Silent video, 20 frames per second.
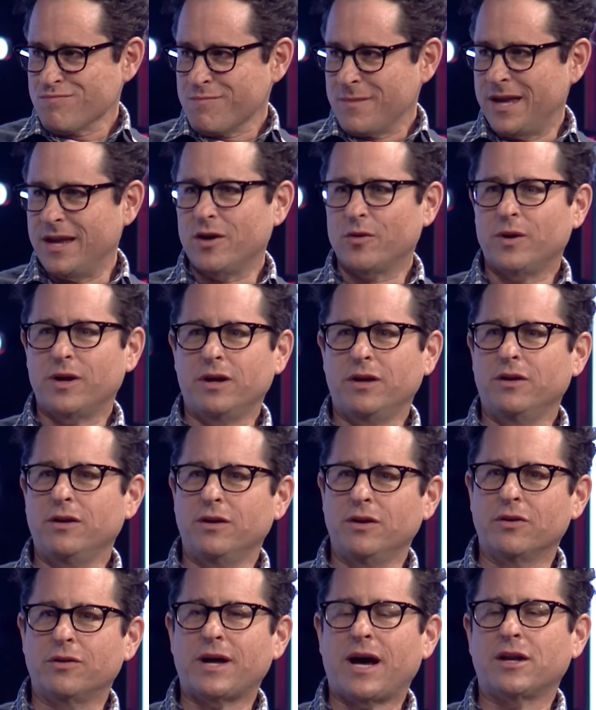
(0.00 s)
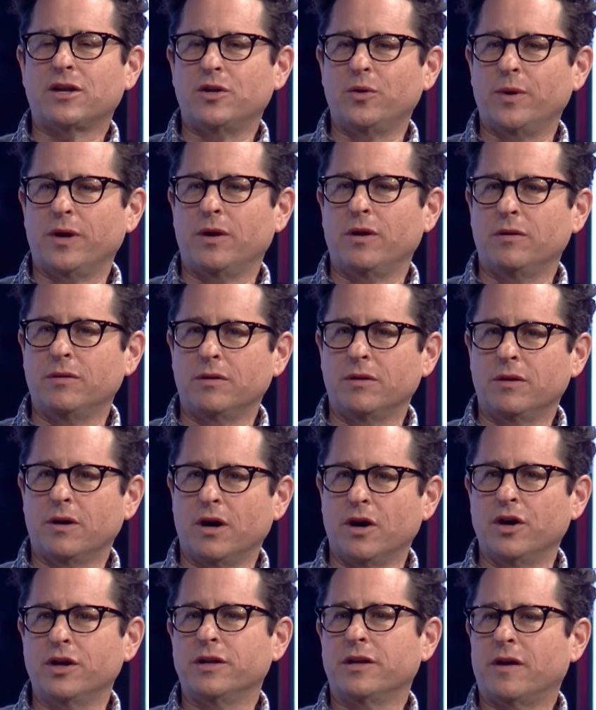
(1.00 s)
Hearing you're not doing
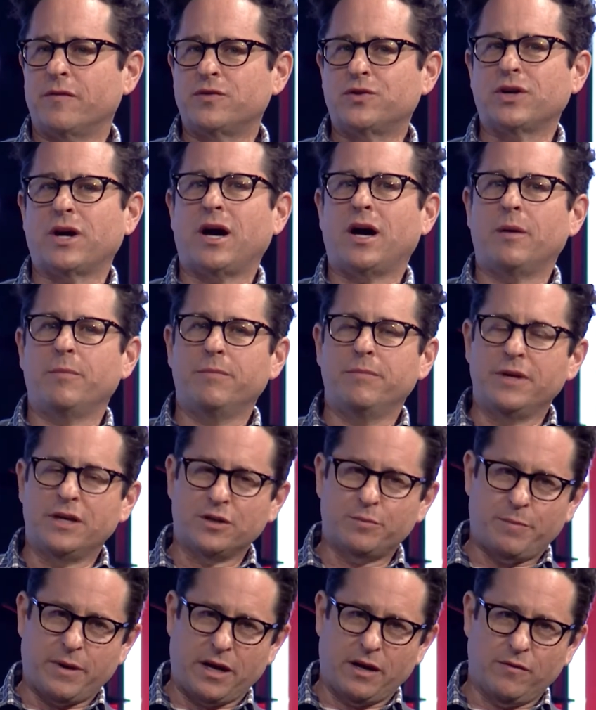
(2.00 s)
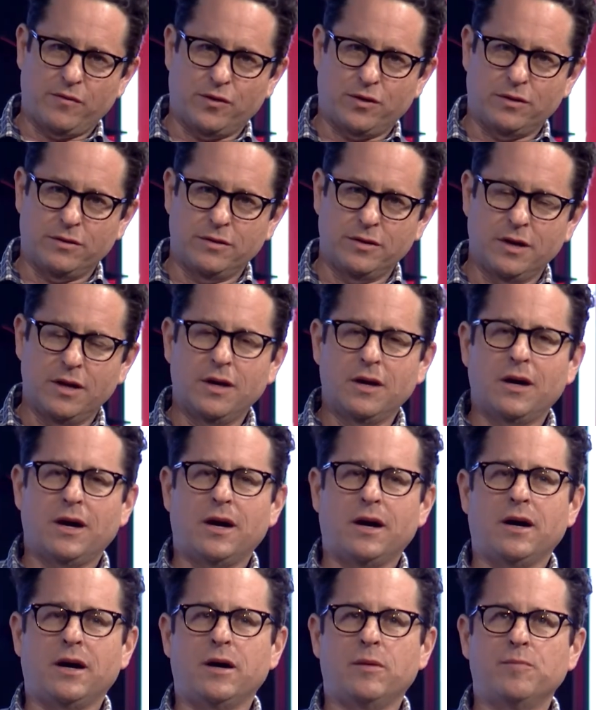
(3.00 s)
a good enough job is painful.
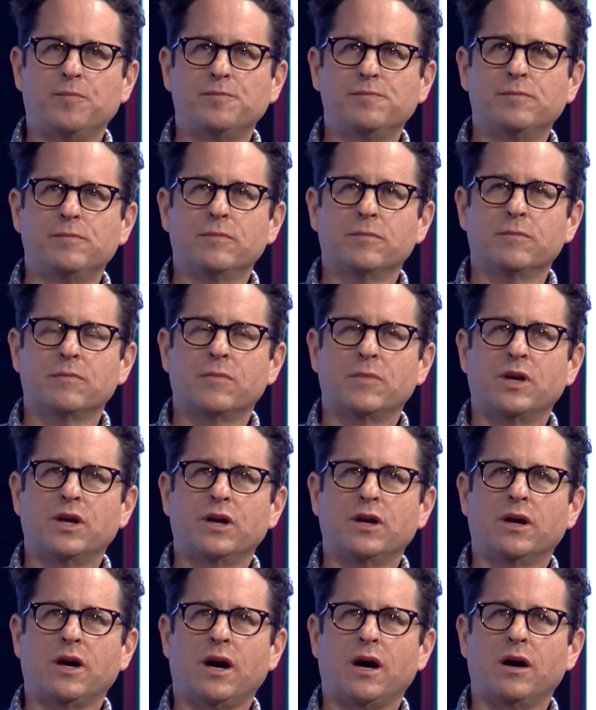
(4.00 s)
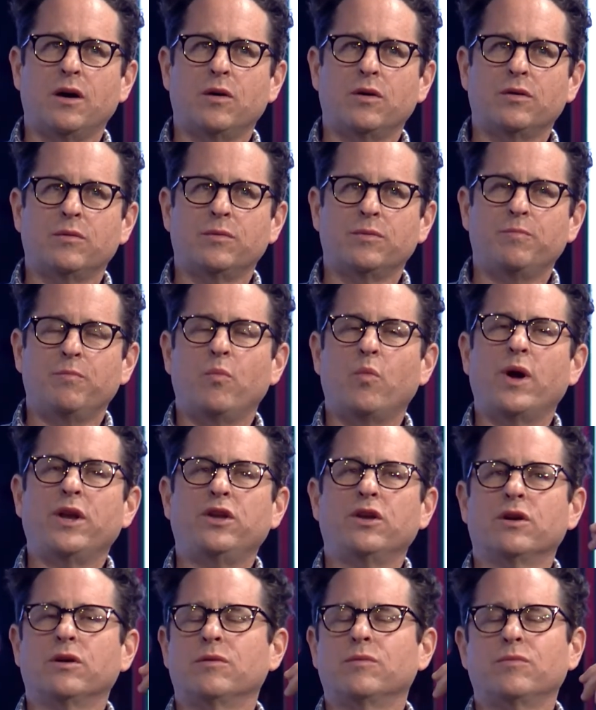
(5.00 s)
Um, uh,
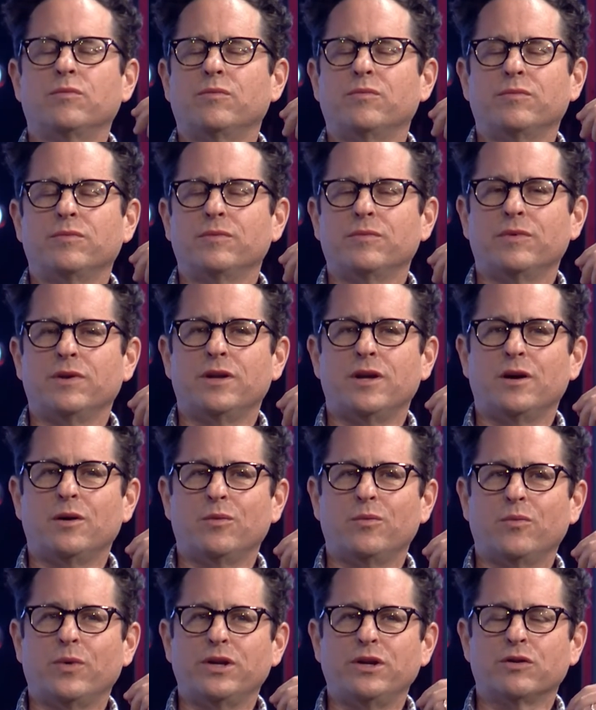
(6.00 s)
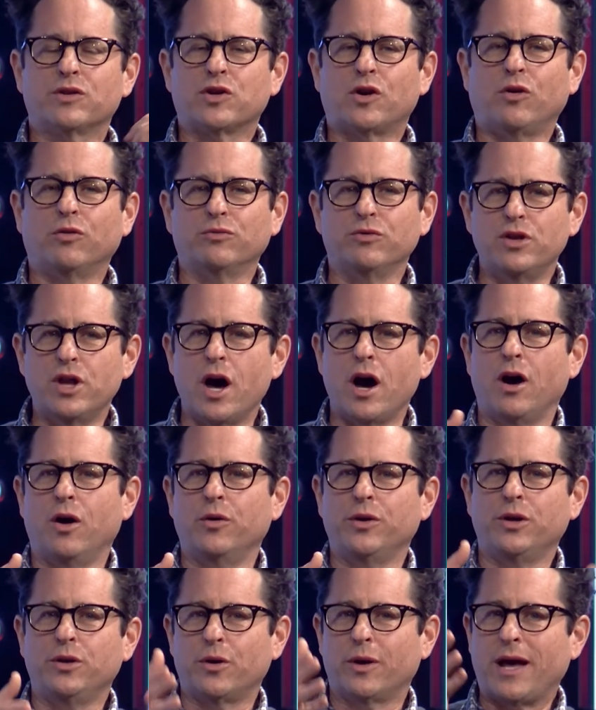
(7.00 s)
when you're, you know, when you're told
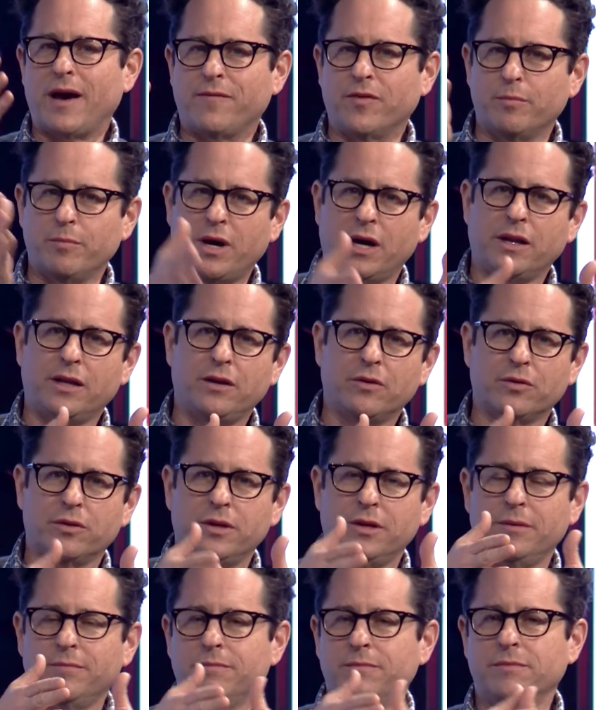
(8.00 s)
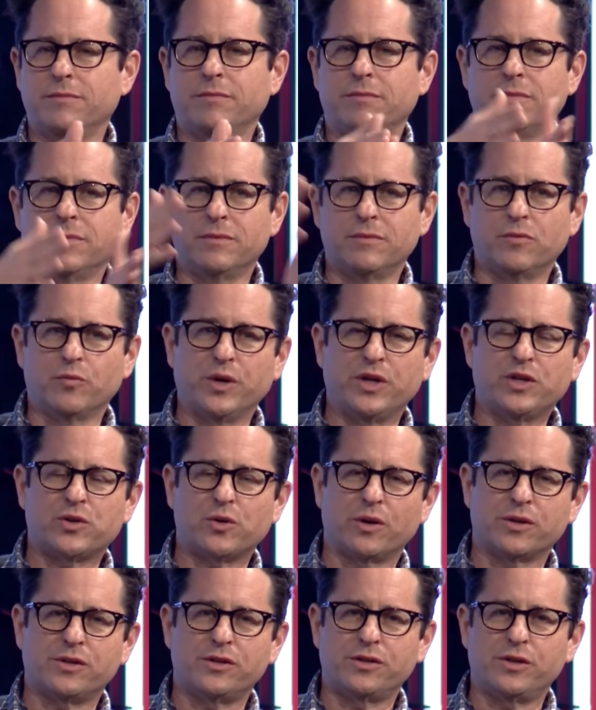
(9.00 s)
no, you don't have the money or the
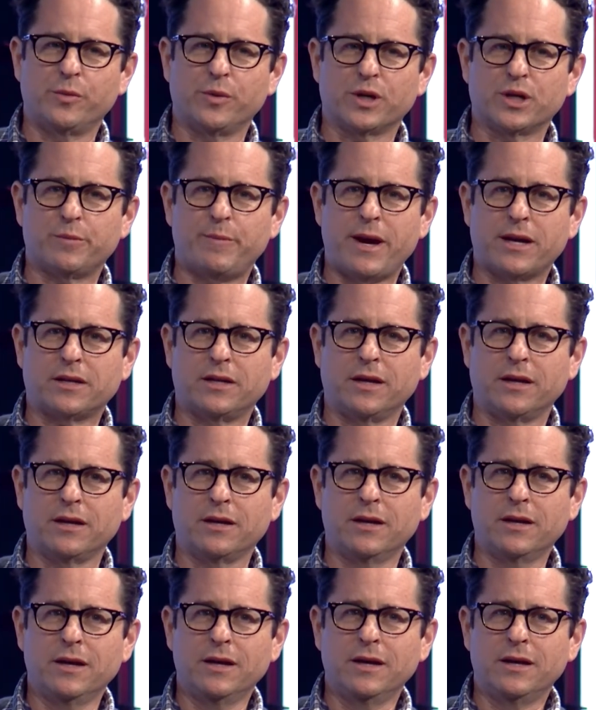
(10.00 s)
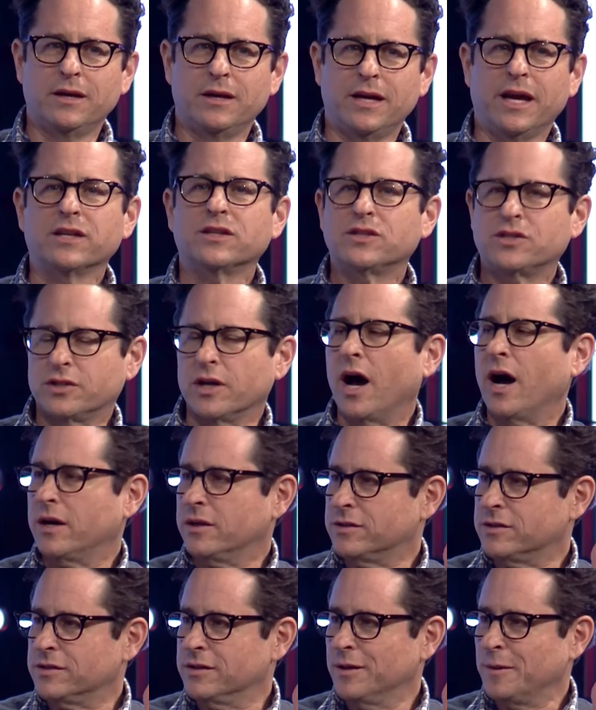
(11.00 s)
resources you were expecting, it
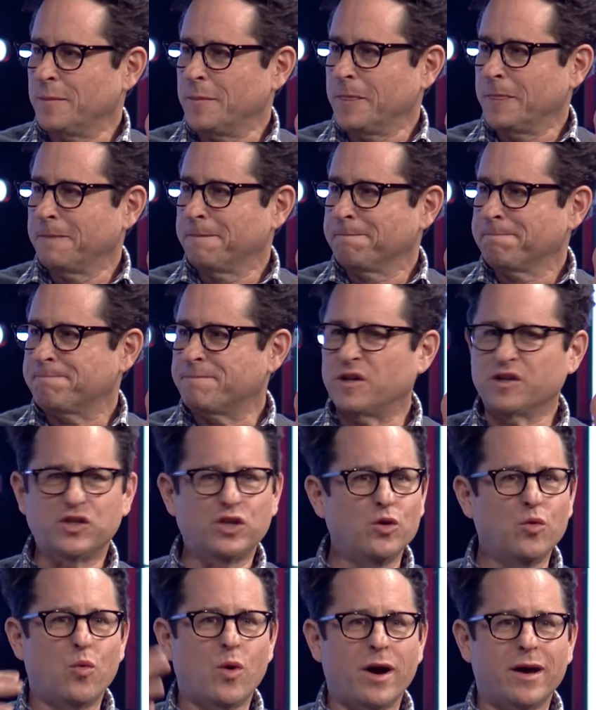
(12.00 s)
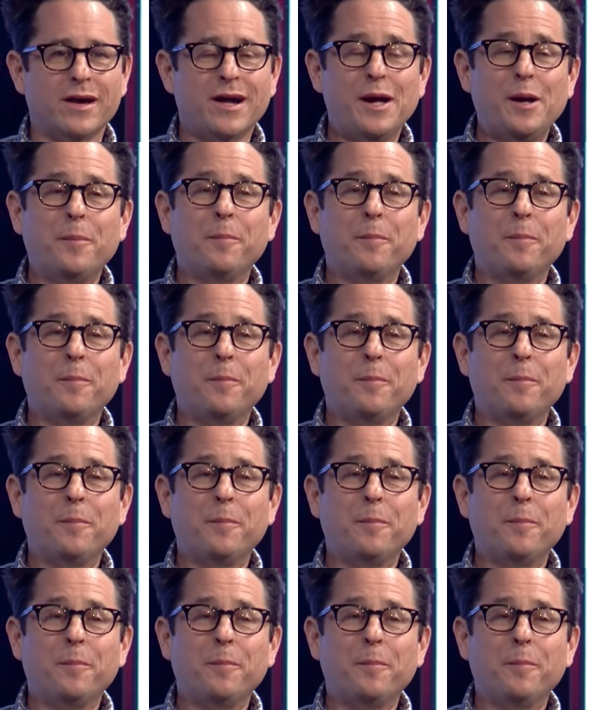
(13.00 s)
sucks because you want